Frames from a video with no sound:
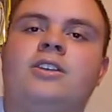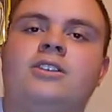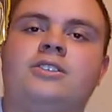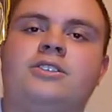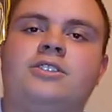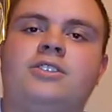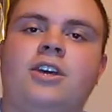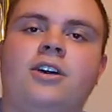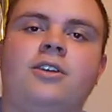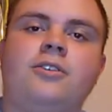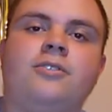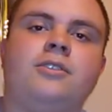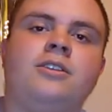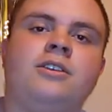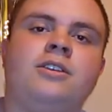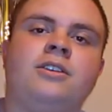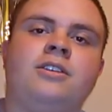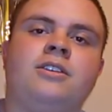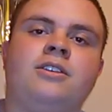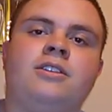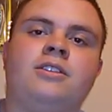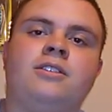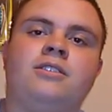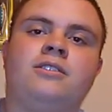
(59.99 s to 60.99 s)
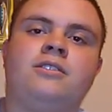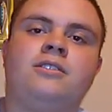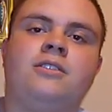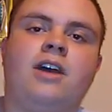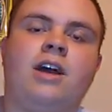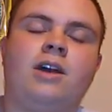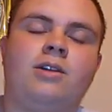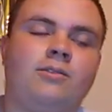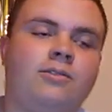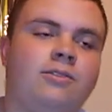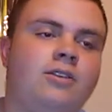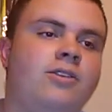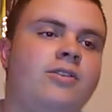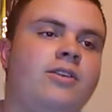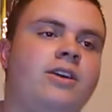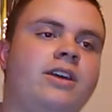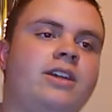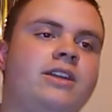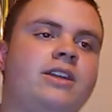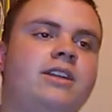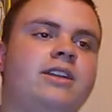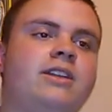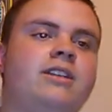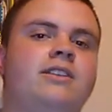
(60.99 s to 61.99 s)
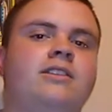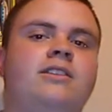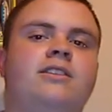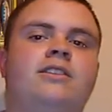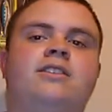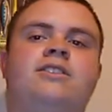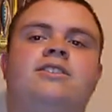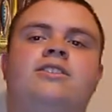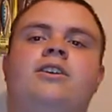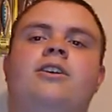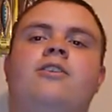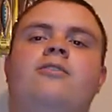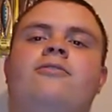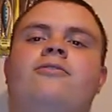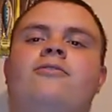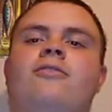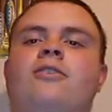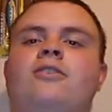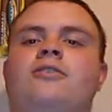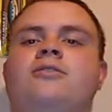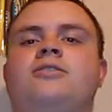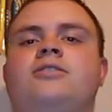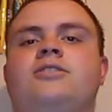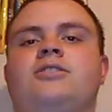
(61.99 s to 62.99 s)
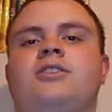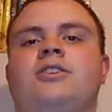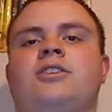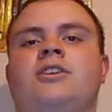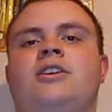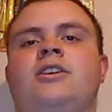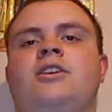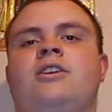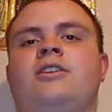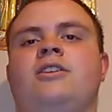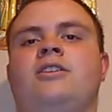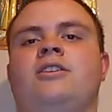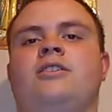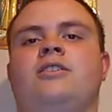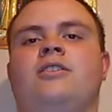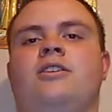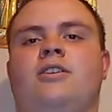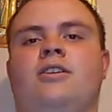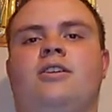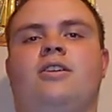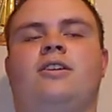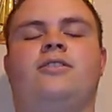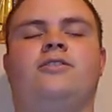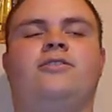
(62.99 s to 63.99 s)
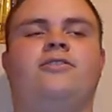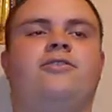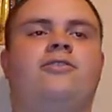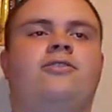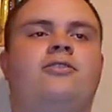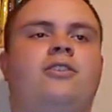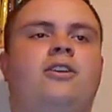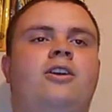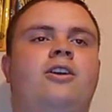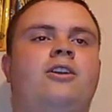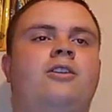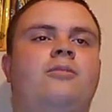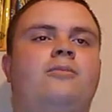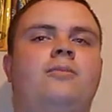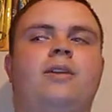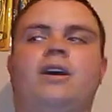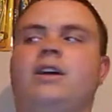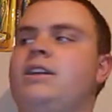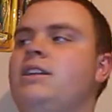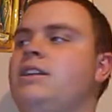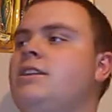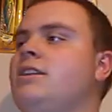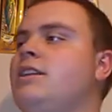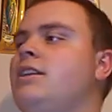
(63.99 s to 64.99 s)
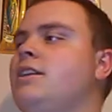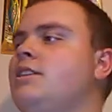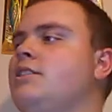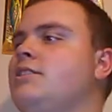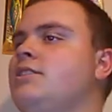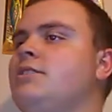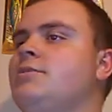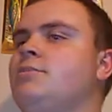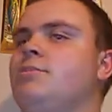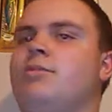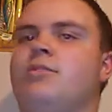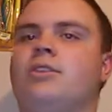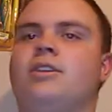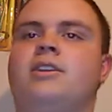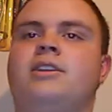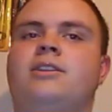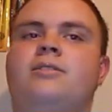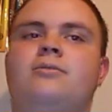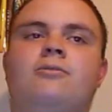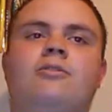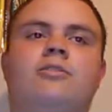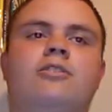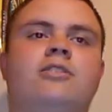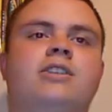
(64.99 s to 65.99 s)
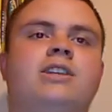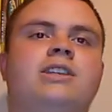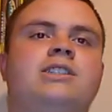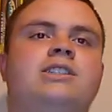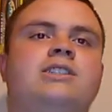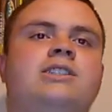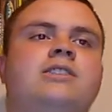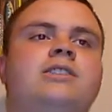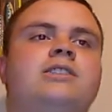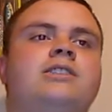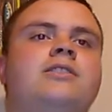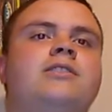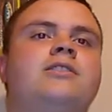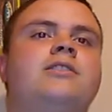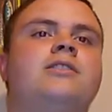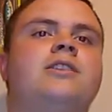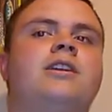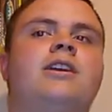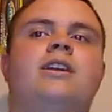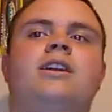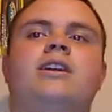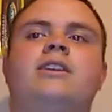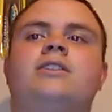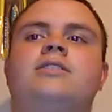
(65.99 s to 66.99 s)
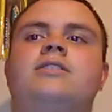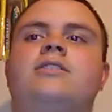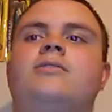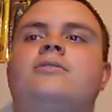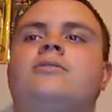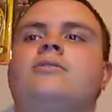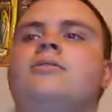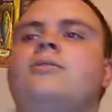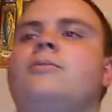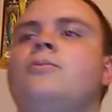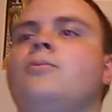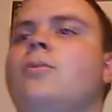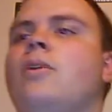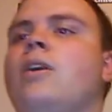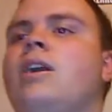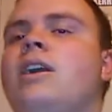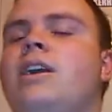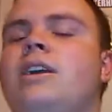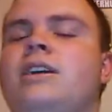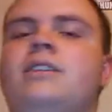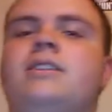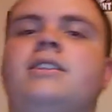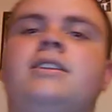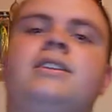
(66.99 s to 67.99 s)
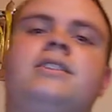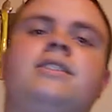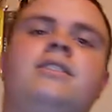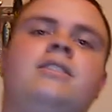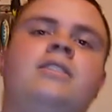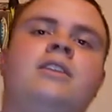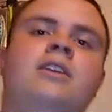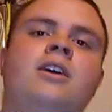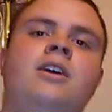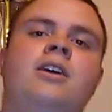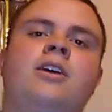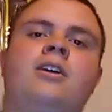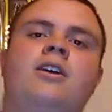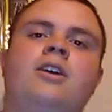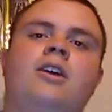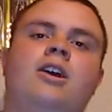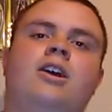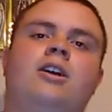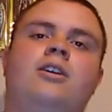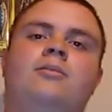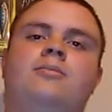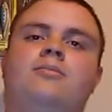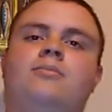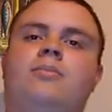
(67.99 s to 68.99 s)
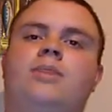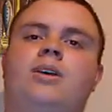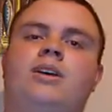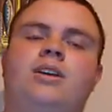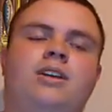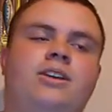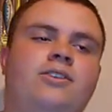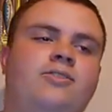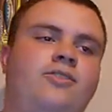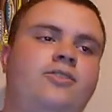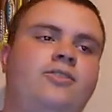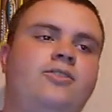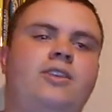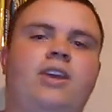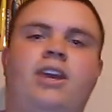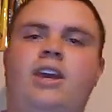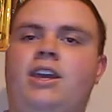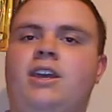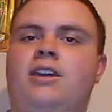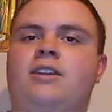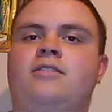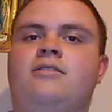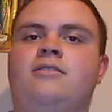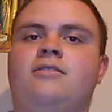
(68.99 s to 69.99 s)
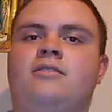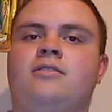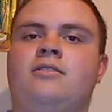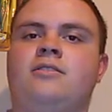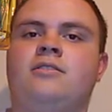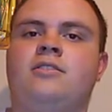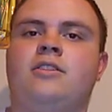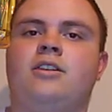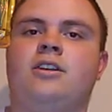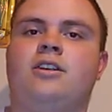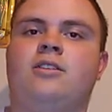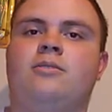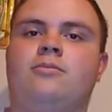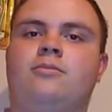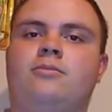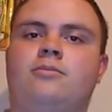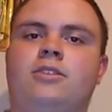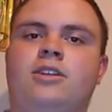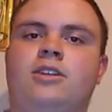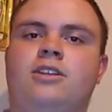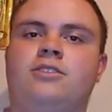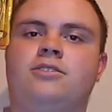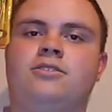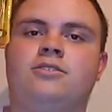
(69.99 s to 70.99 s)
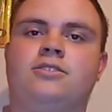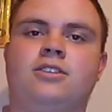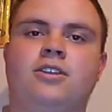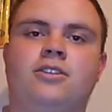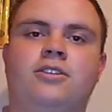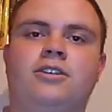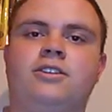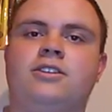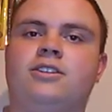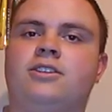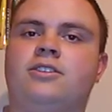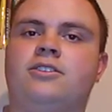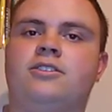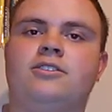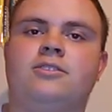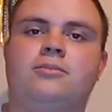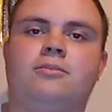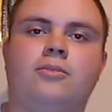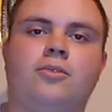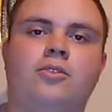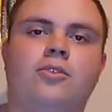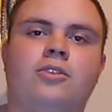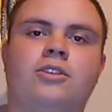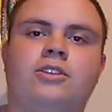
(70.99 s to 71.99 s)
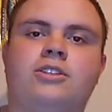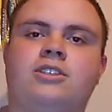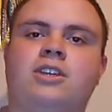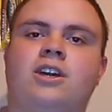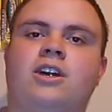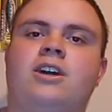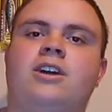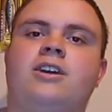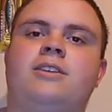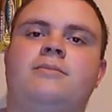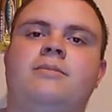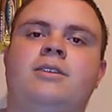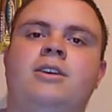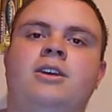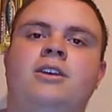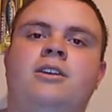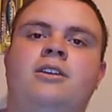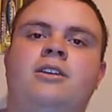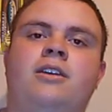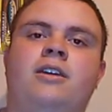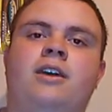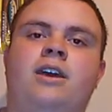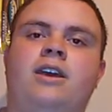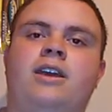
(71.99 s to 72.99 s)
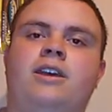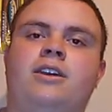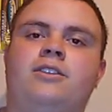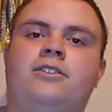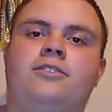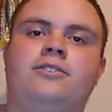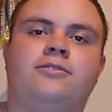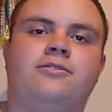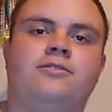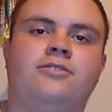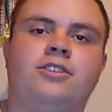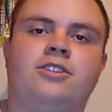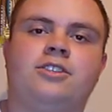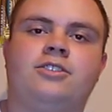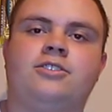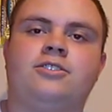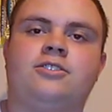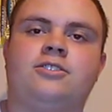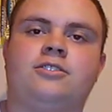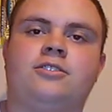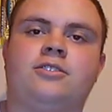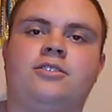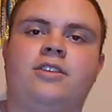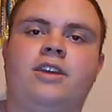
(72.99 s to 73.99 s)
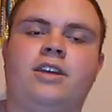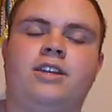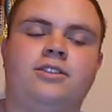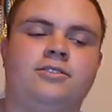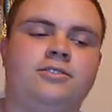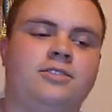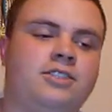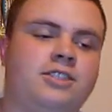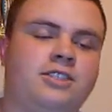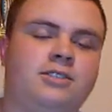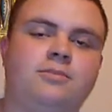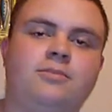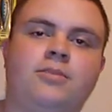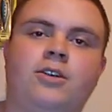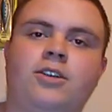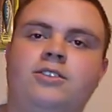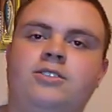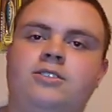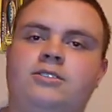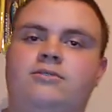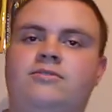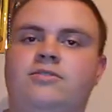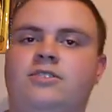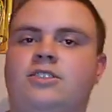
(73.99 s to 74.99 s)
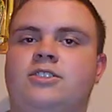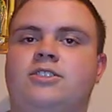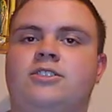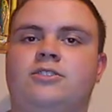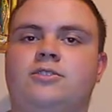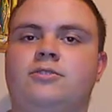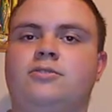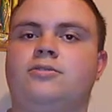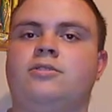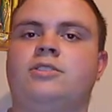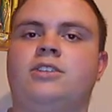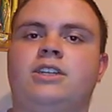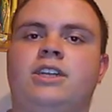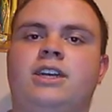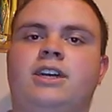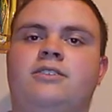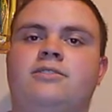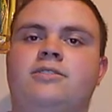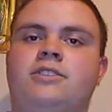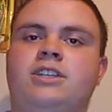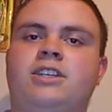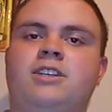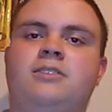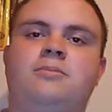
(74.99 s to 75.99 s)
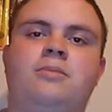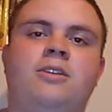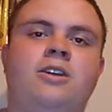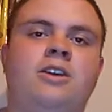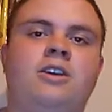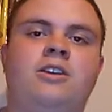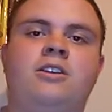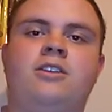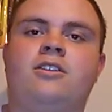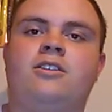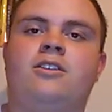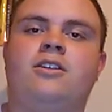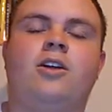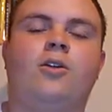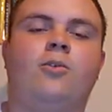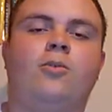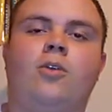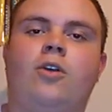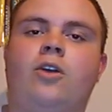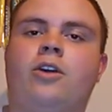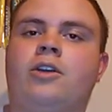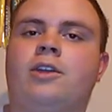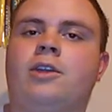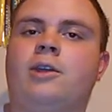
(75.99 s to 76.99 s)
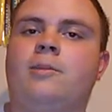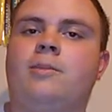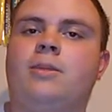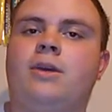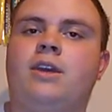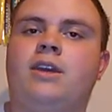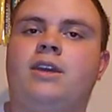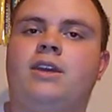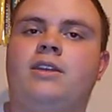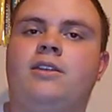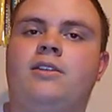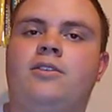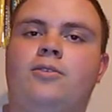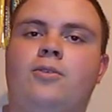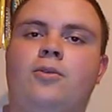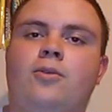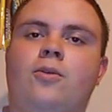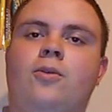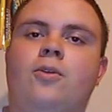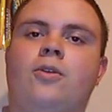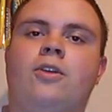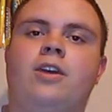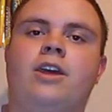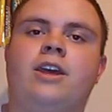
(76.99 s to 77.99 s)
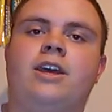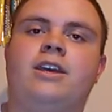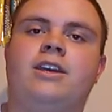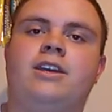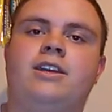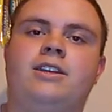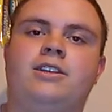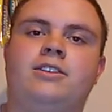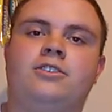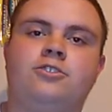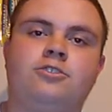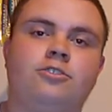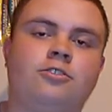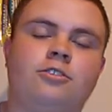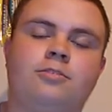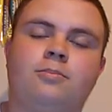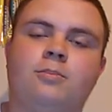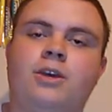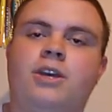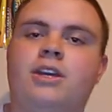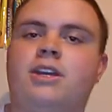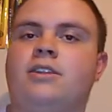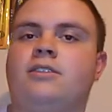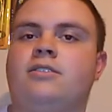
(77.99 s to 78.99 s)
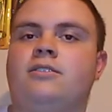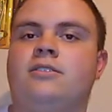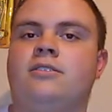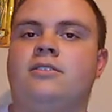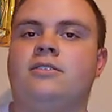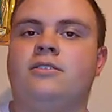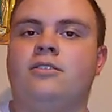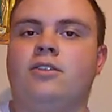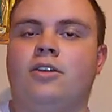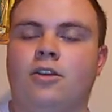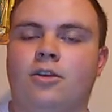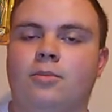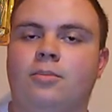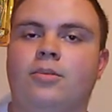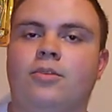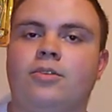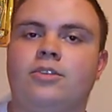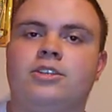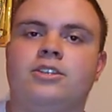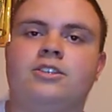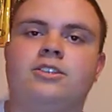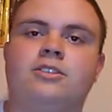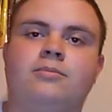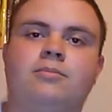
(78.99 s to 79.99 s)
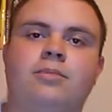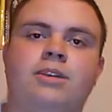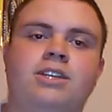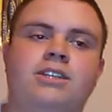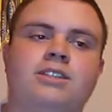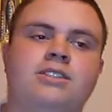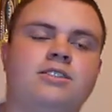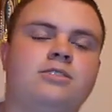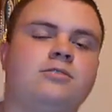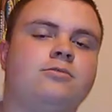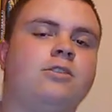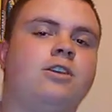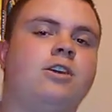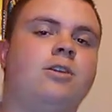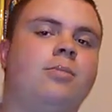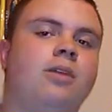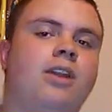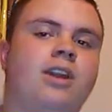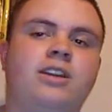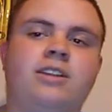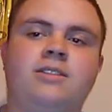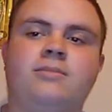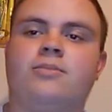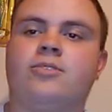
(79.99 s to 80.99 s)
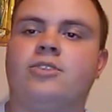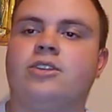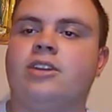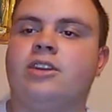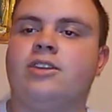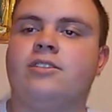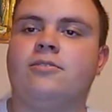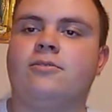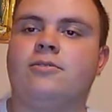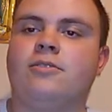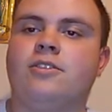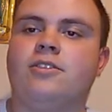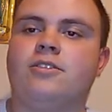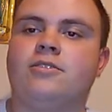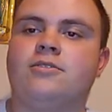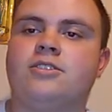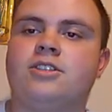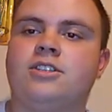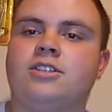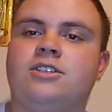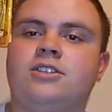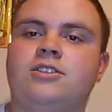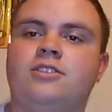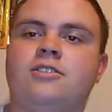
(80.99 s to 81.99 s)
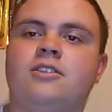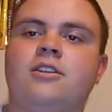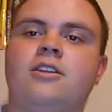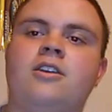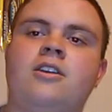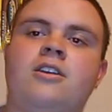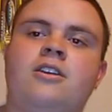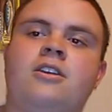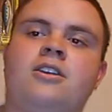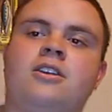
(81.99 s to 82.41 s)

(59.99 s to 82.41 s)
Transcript: So I will go ahead and get into this. So first off, I didn't actually bring one of these in here, and I don't know why I didn't. But if you can, and you go out there in the morning time and you fish and you see a bunch of fish schooling out deep, a walking bait or a jerk bait are pretty good baits as well. But I didn't bring either one of those in here.